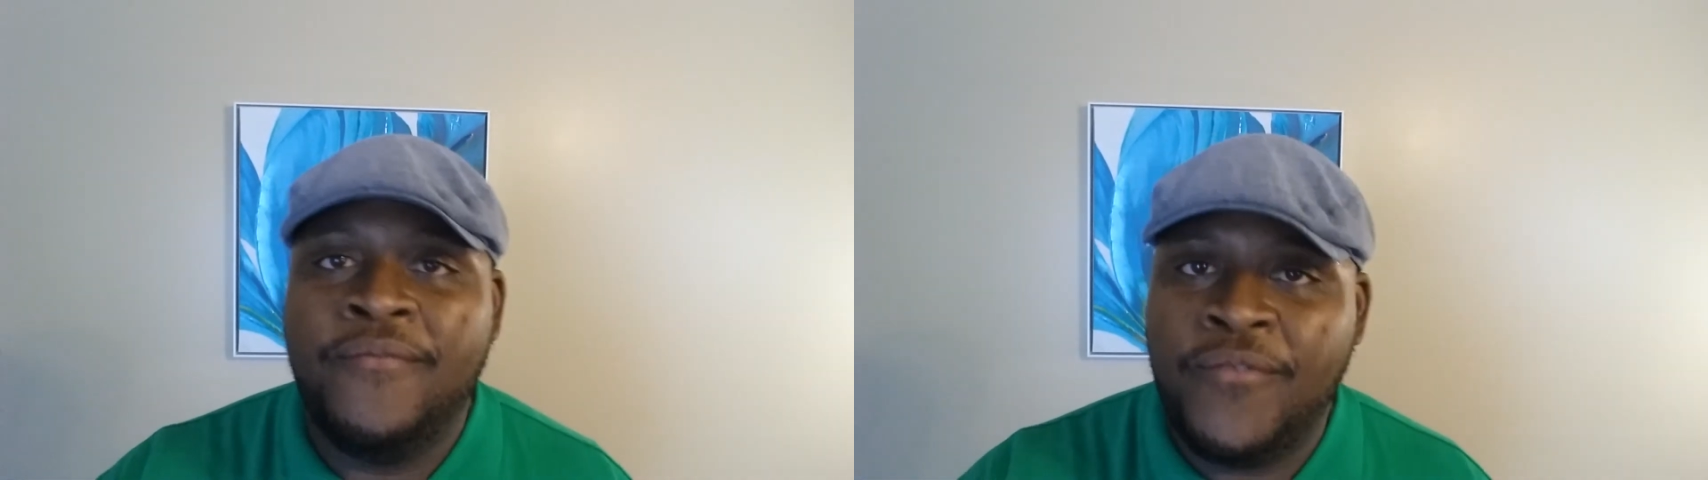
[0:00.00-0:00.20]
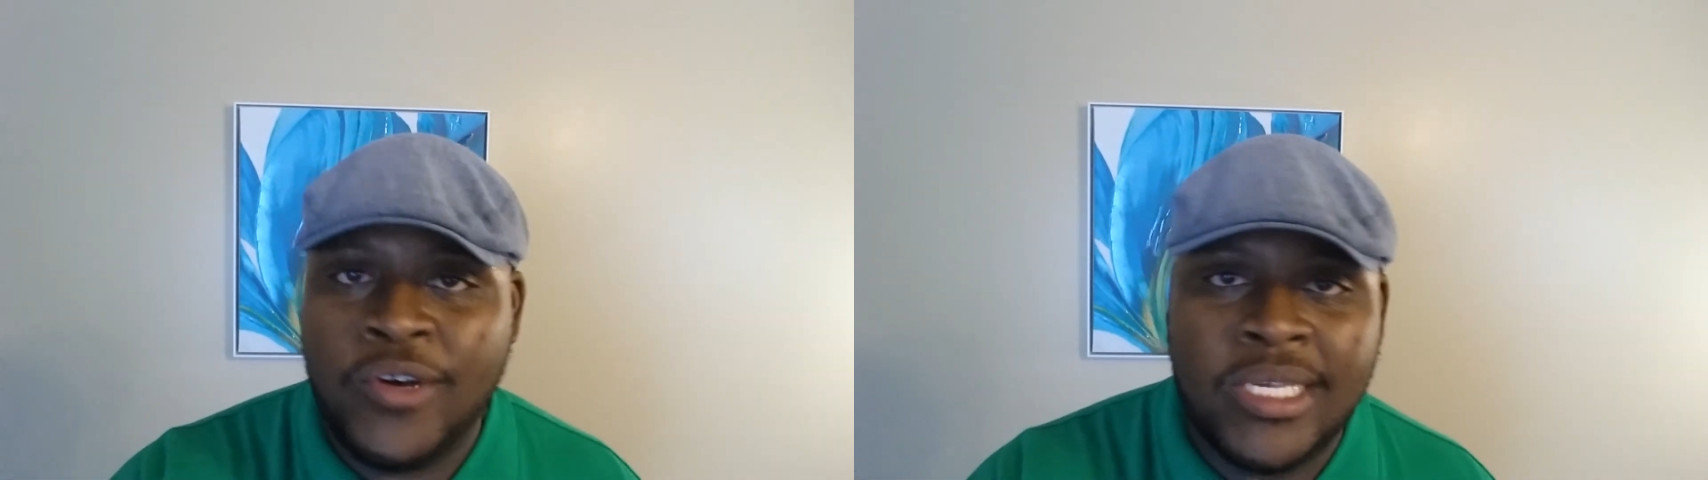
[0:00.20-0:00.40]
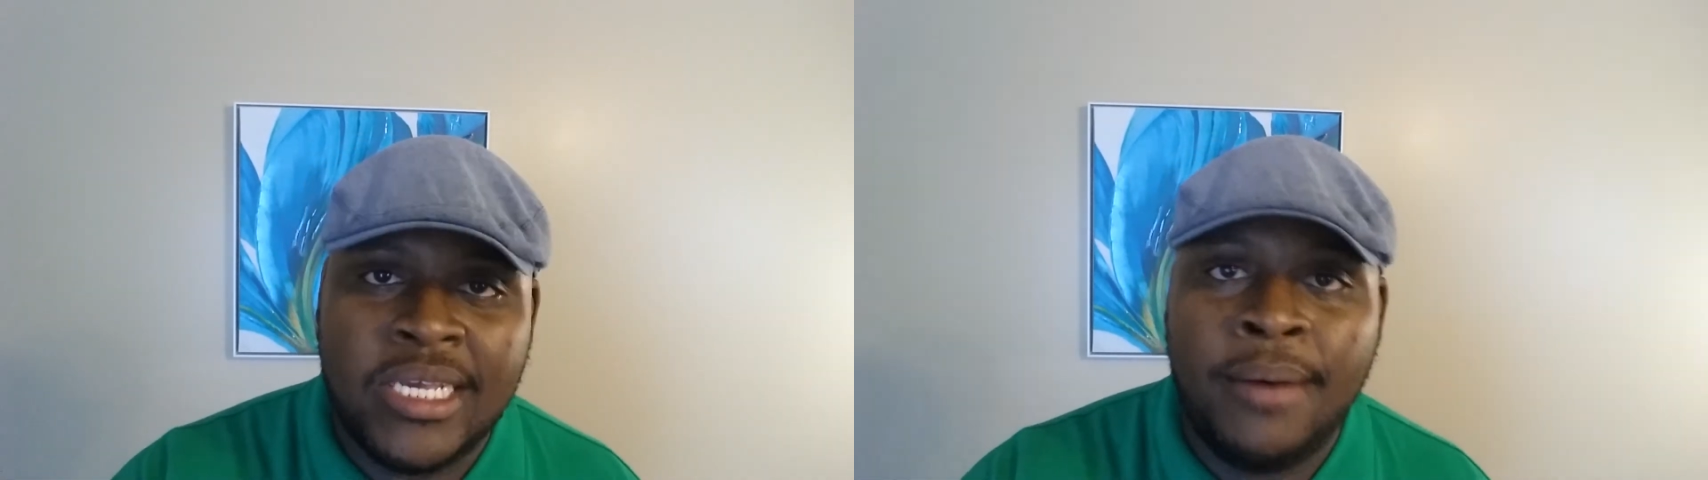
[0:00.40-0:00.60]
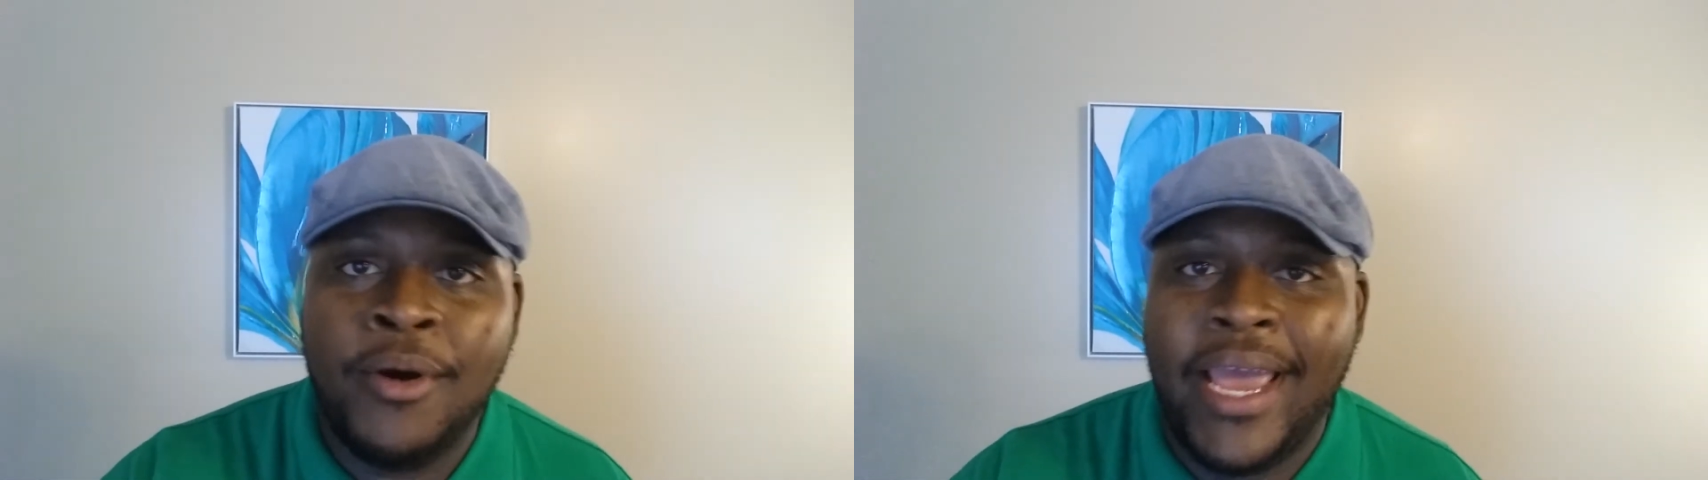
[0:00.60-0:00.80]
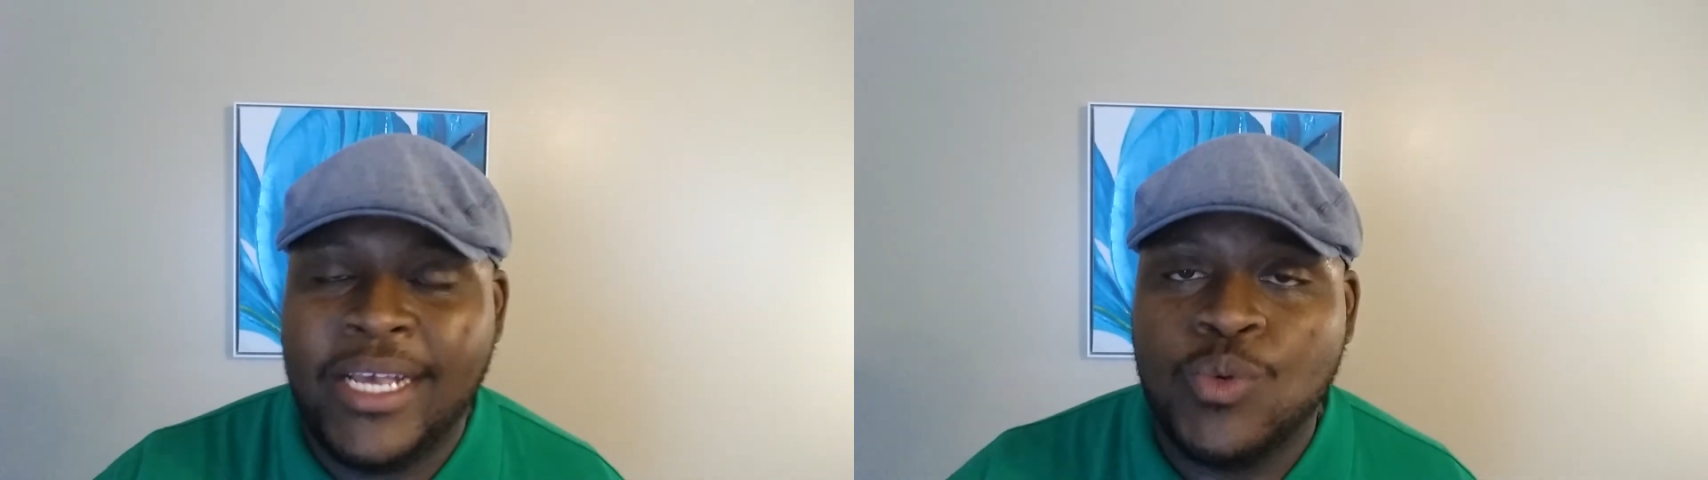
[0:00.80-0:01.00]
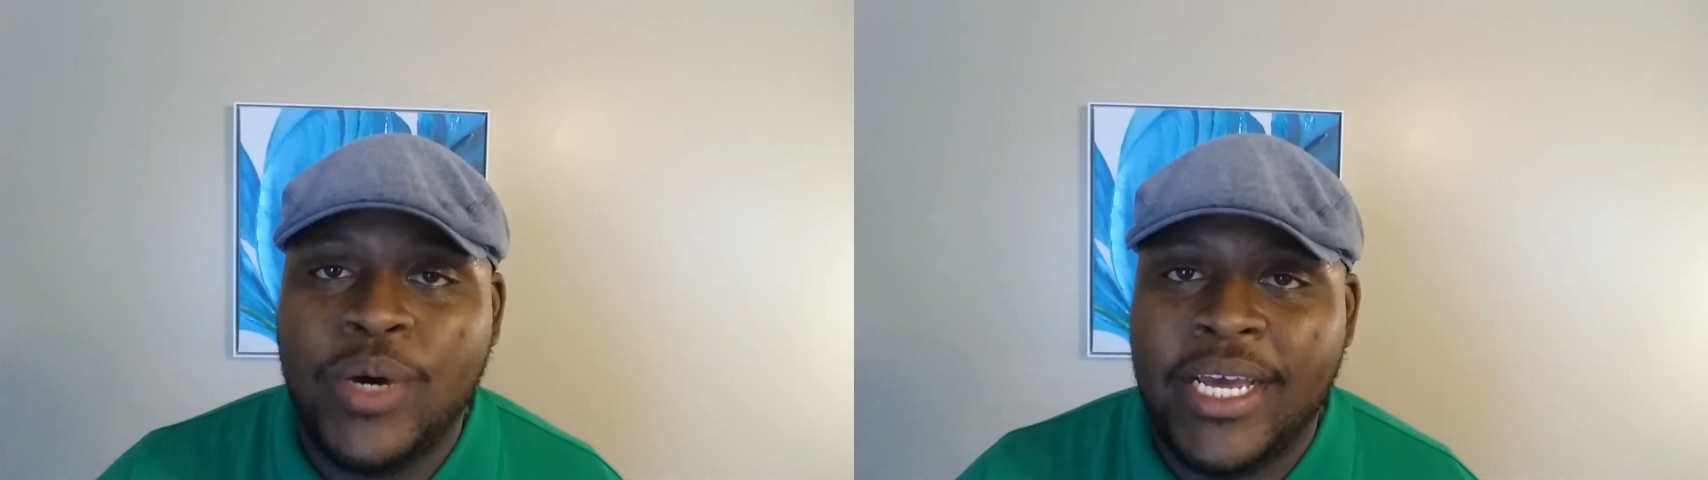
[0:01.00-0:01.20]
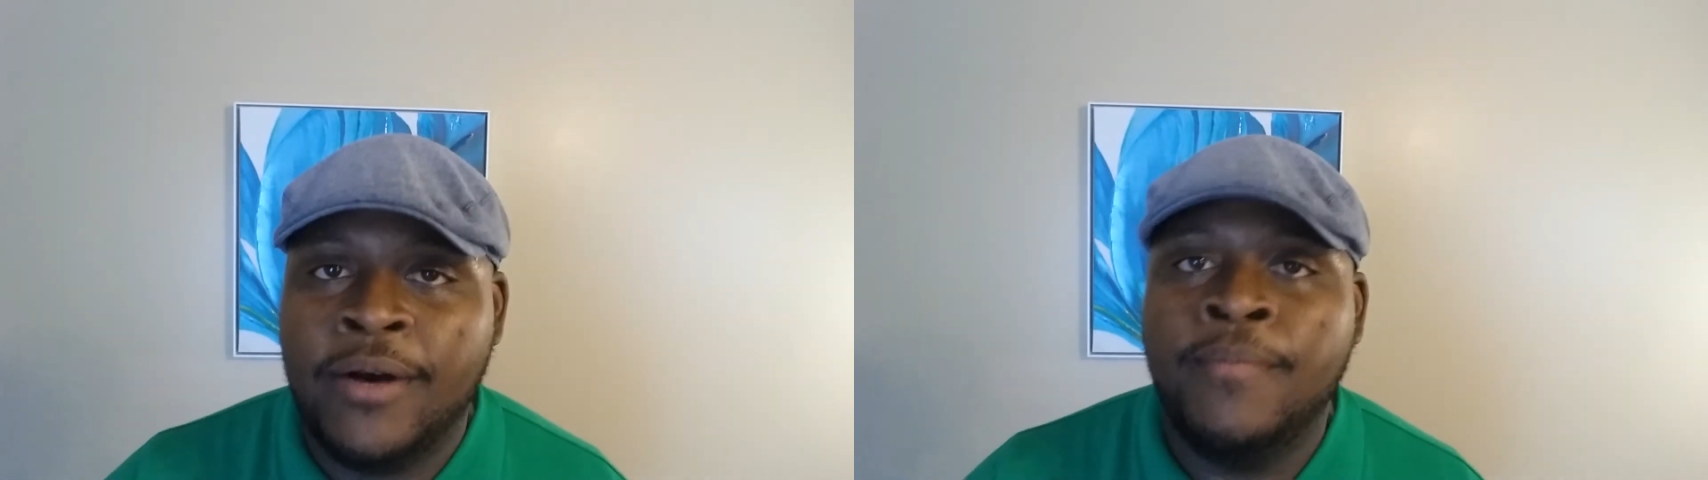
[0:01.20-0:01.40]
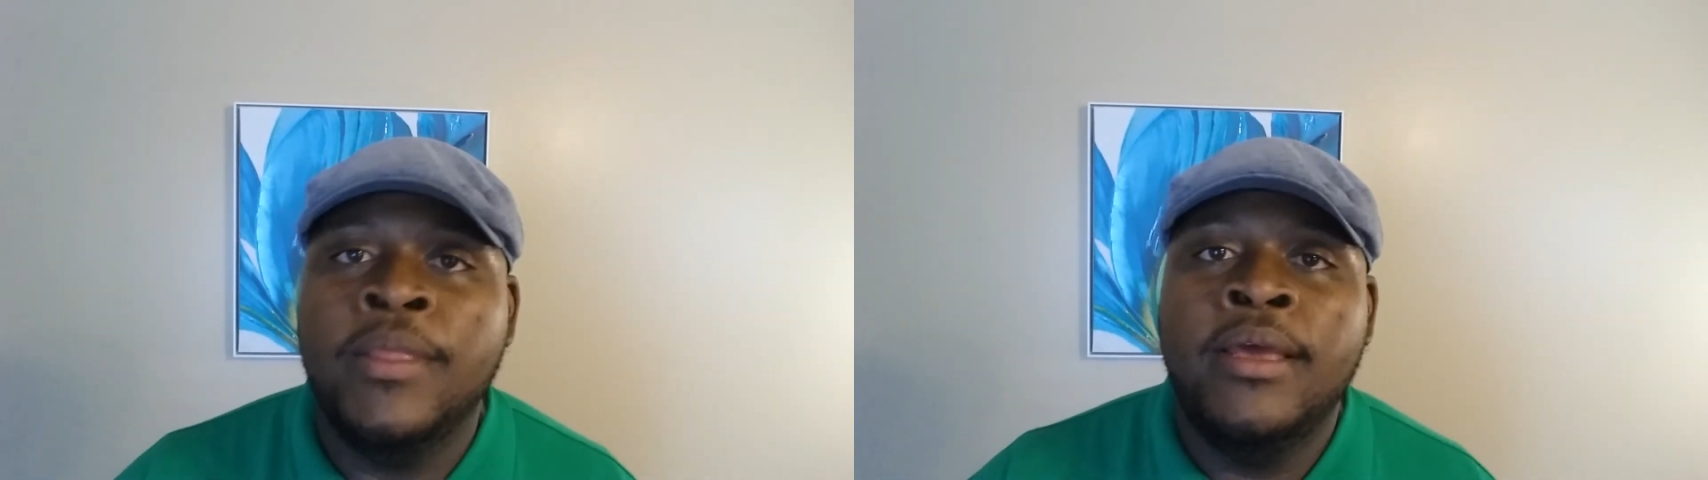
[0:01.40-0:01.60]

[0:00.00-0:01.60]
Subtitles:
for summer as well.